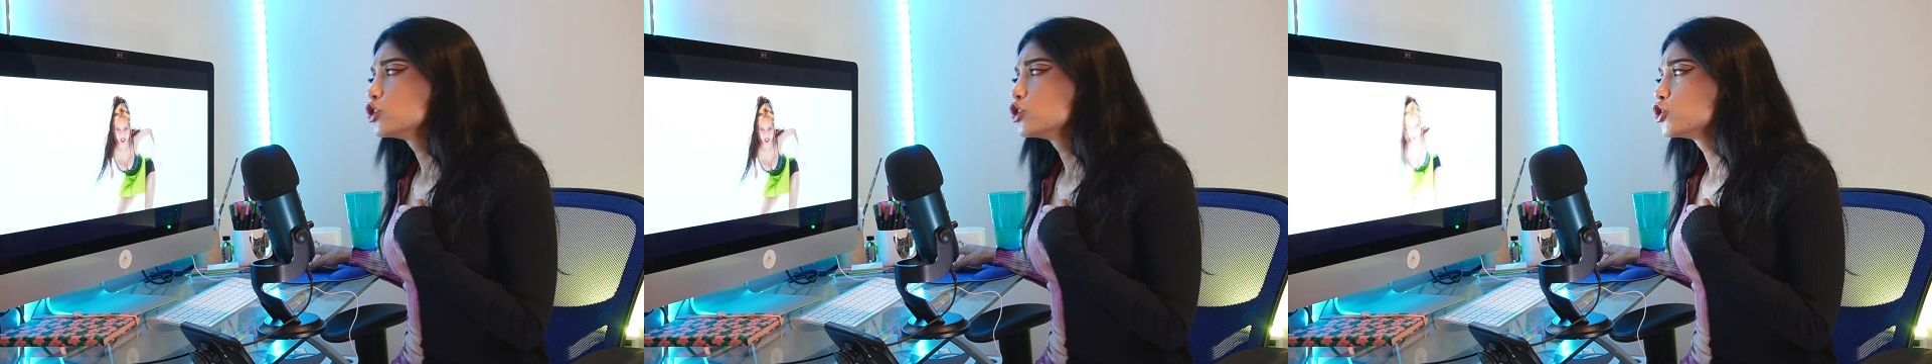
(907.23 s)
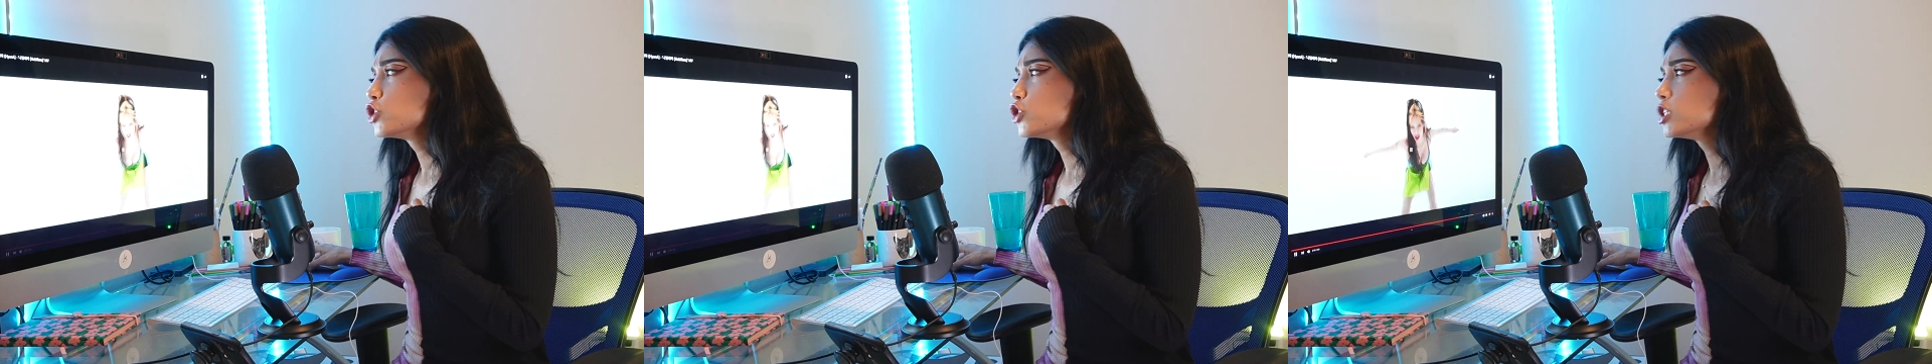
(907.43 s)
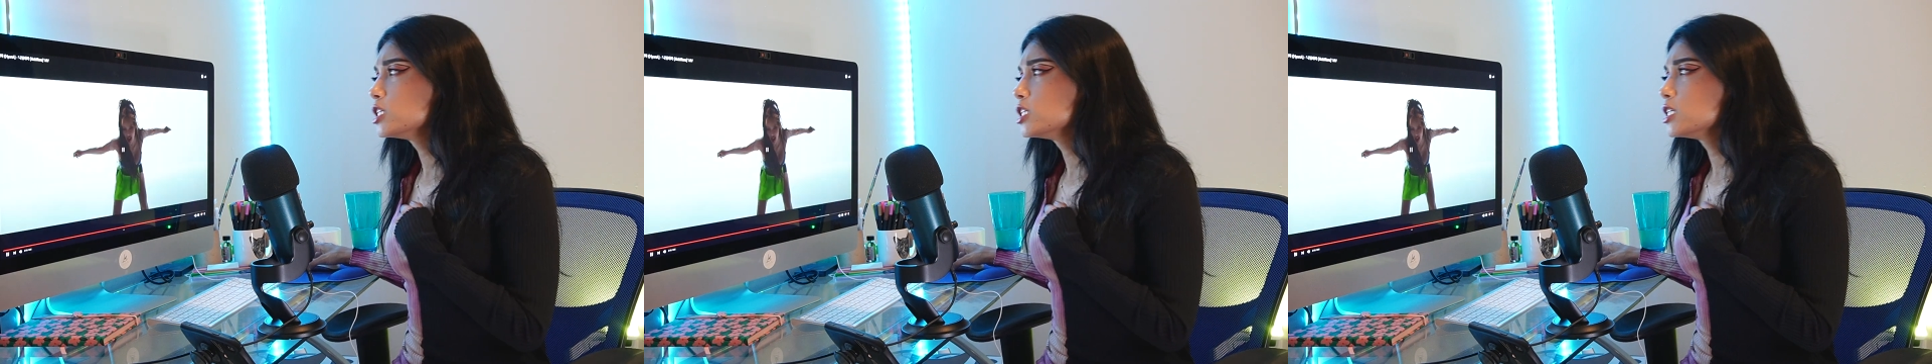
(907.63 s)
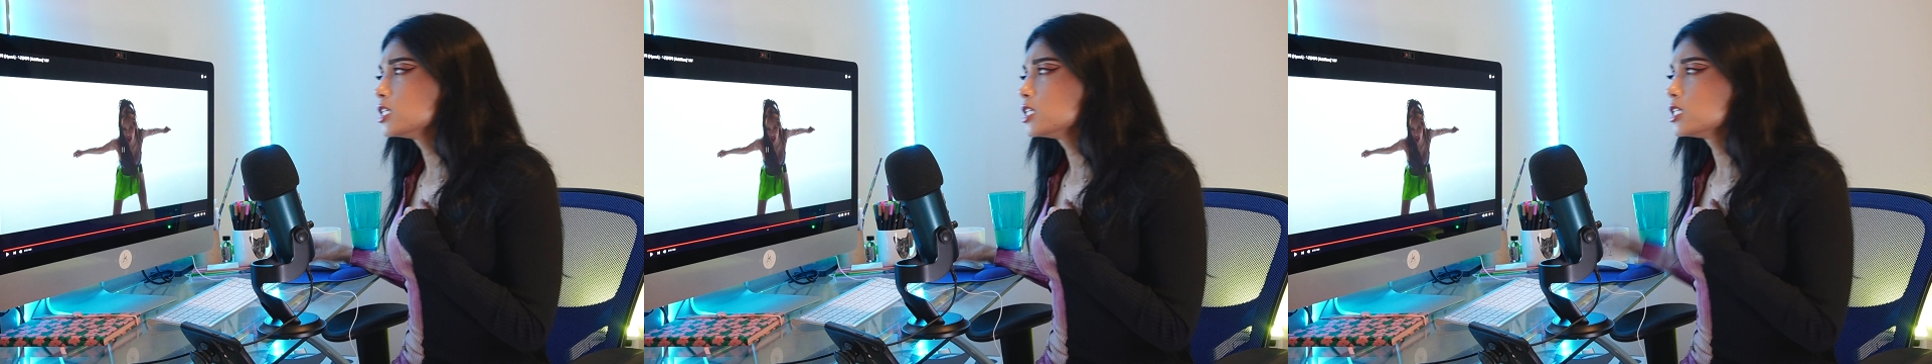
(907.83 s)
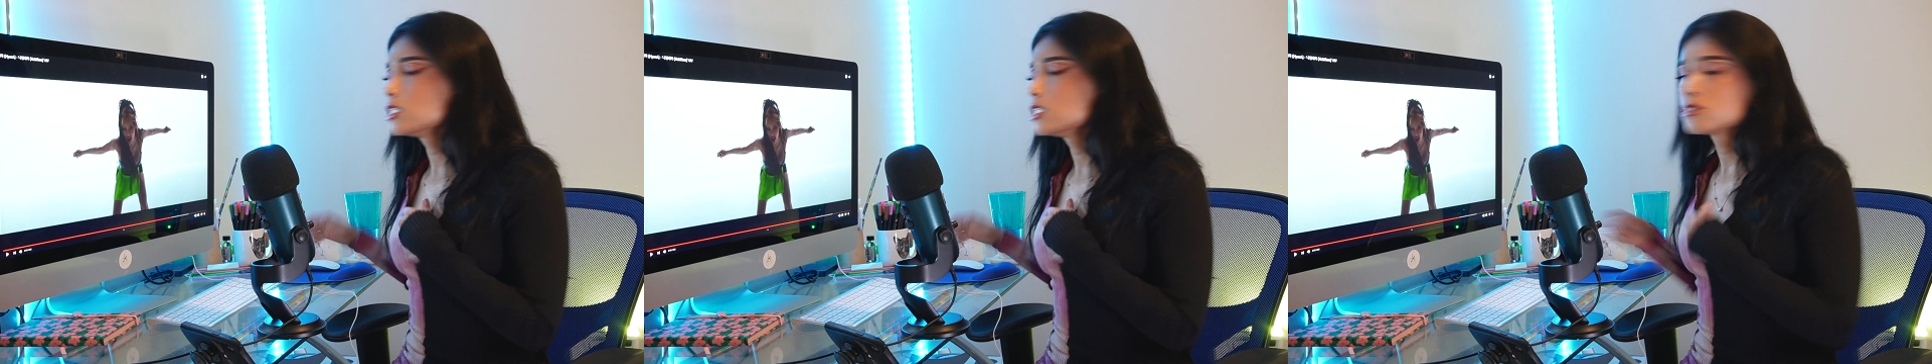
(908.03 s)

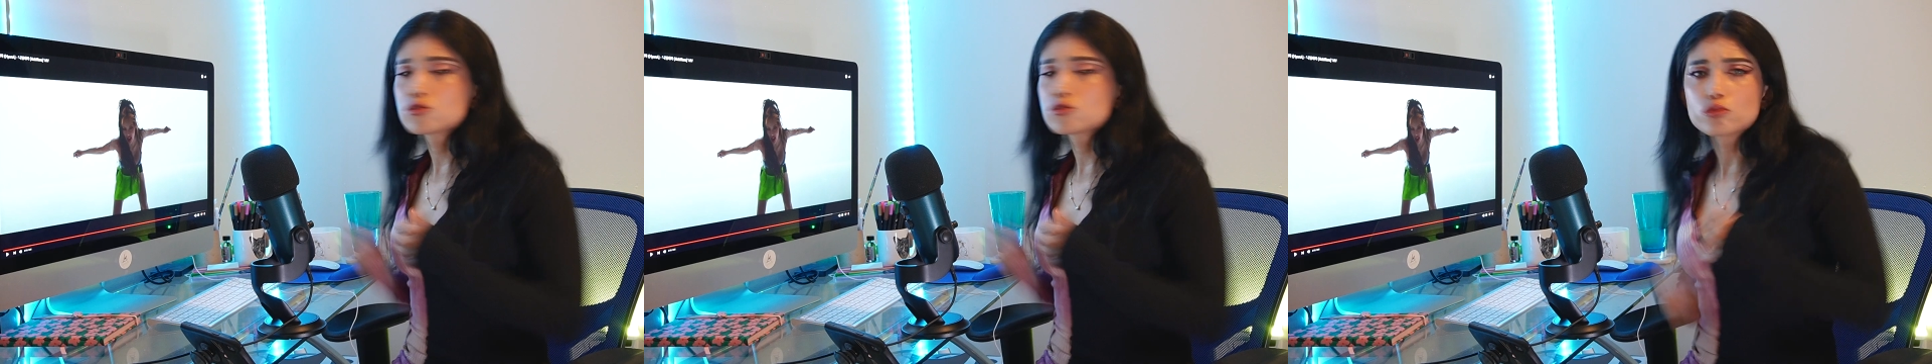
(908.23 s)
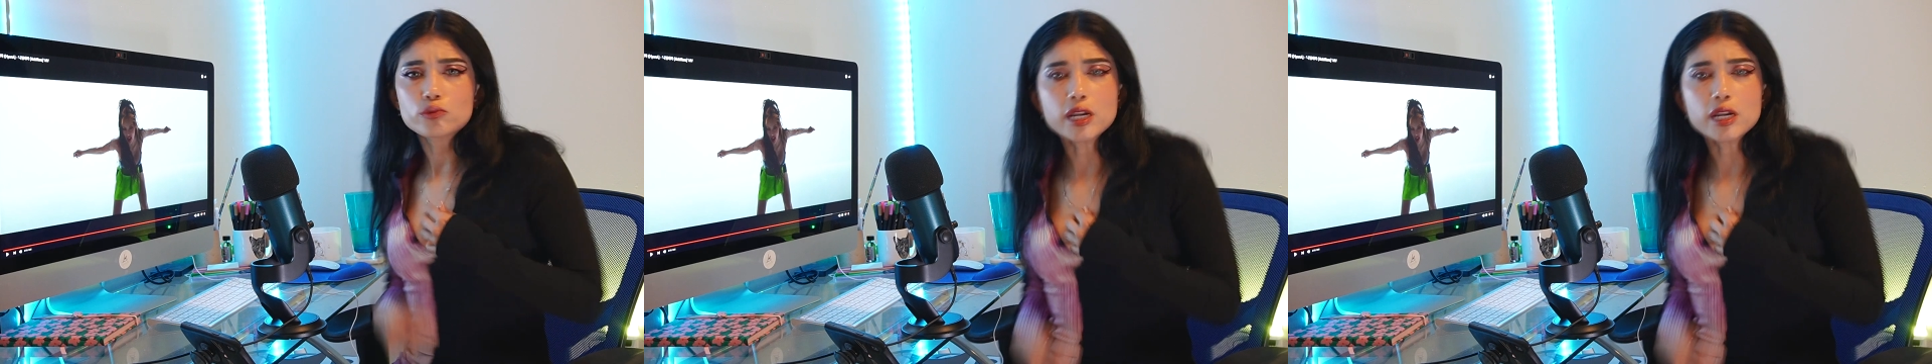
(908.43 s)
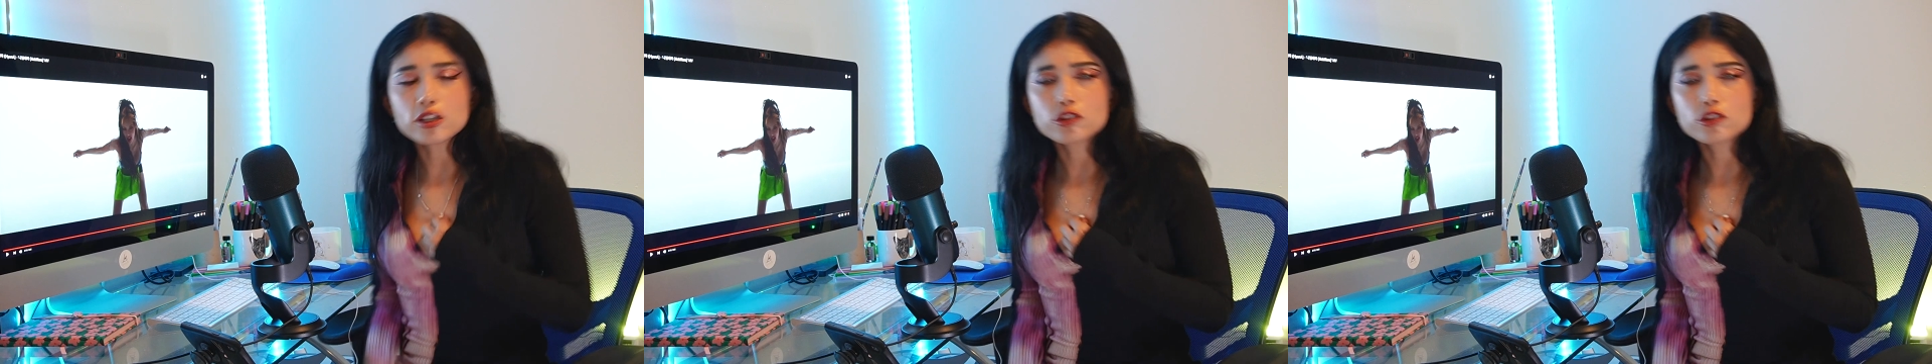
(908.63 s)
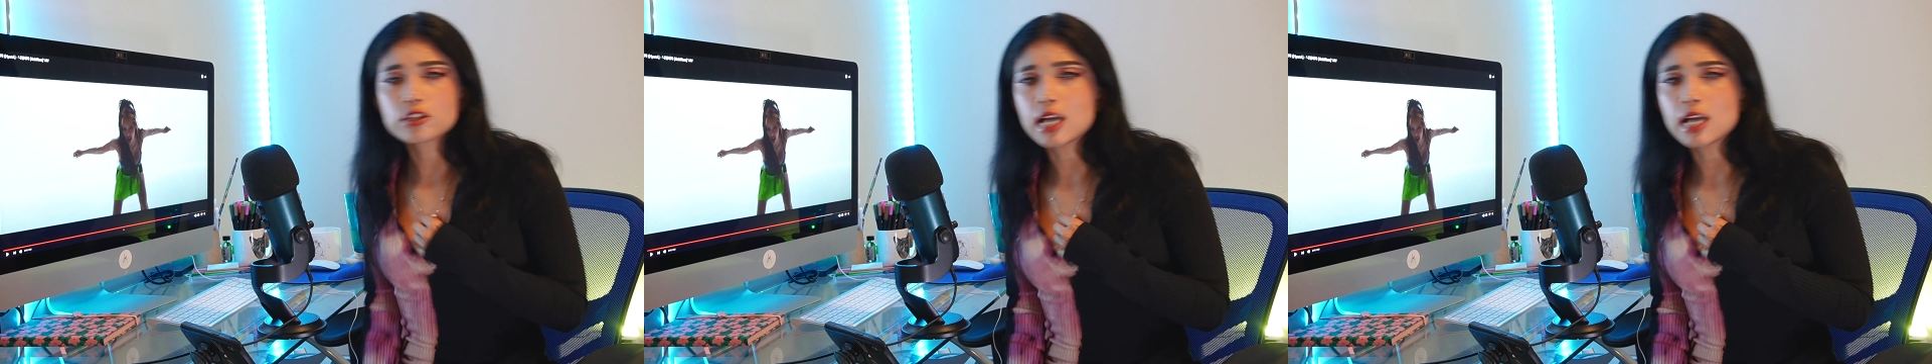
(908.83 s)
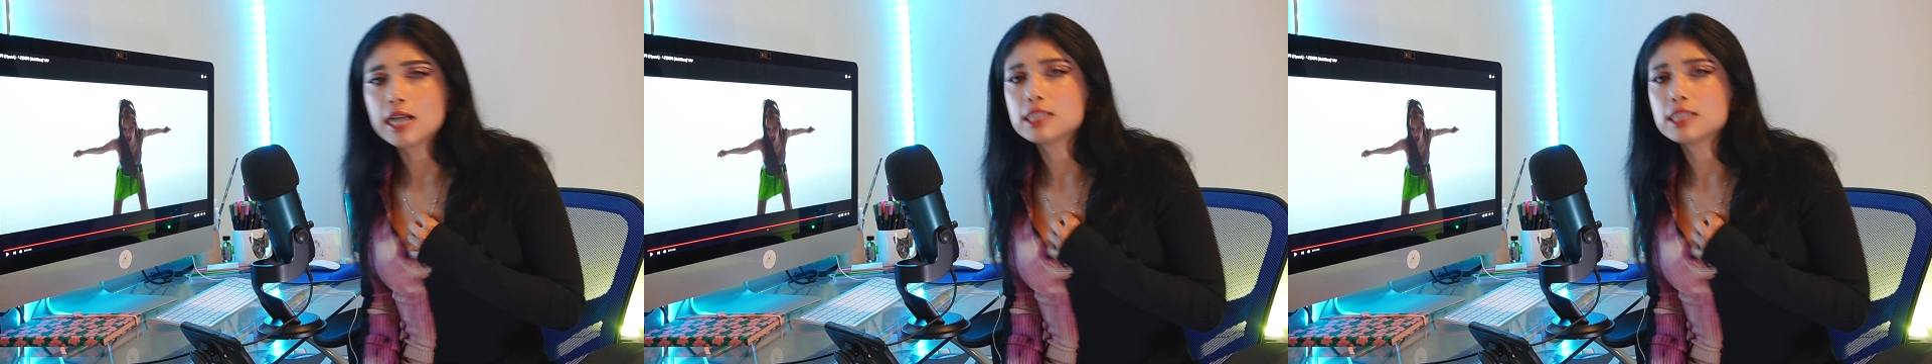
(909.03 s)
She's
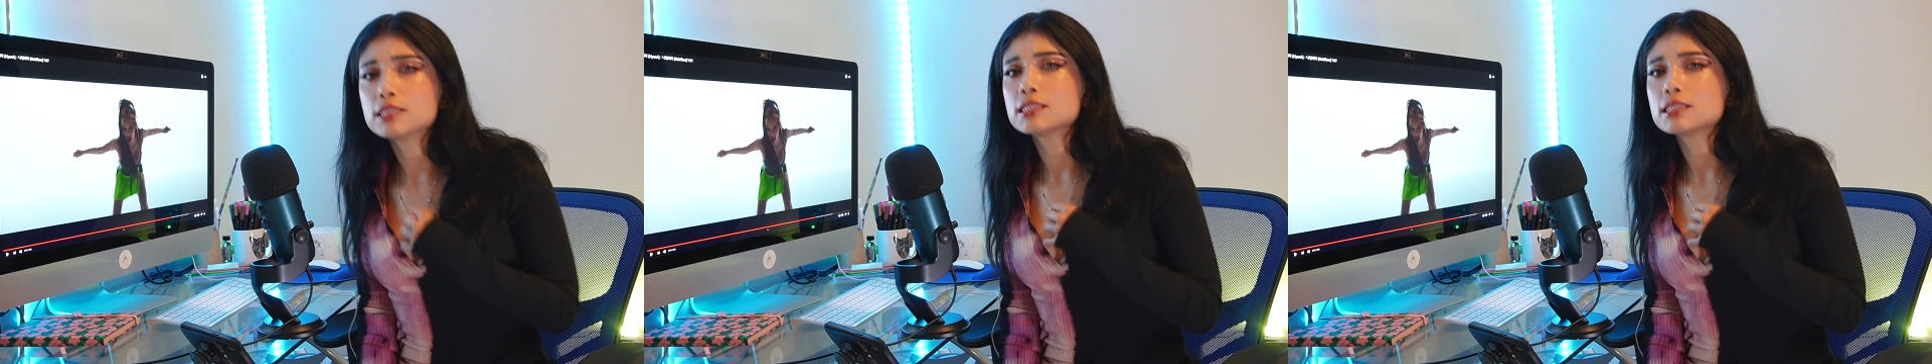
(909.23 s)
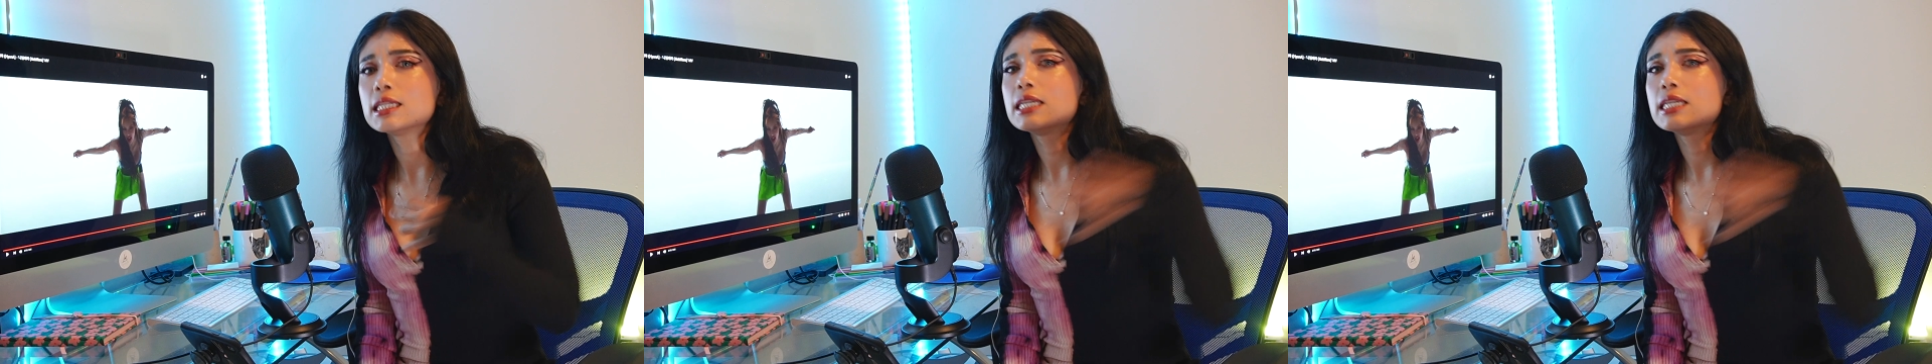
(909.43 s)
recognized